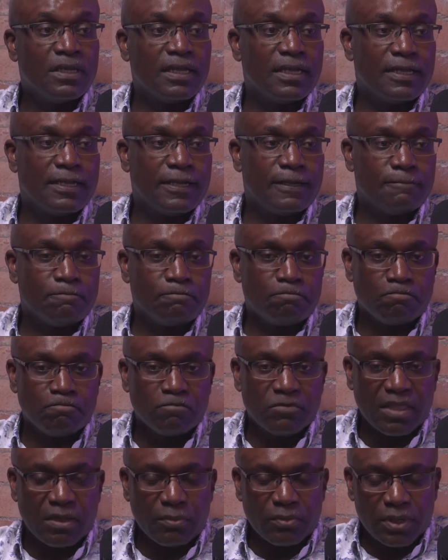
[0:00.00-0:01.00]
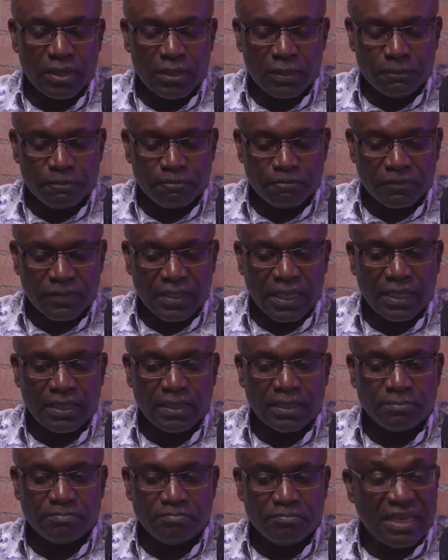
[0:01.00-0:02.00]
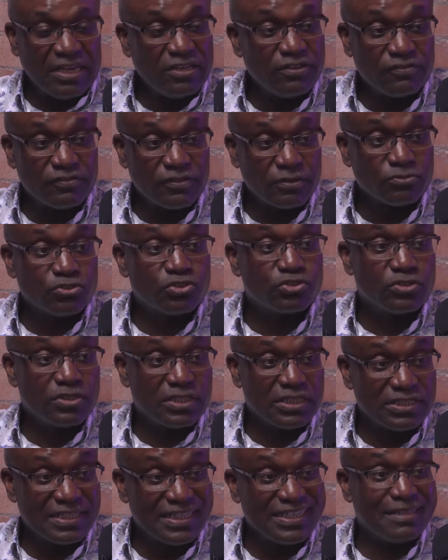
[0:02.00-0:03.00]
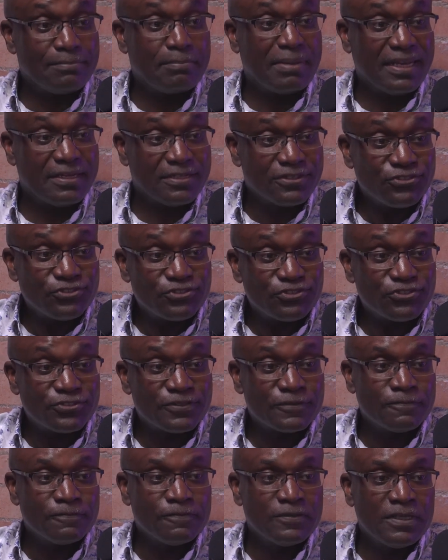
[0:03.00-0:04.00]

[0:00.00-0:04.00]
There were many of them stood as independents.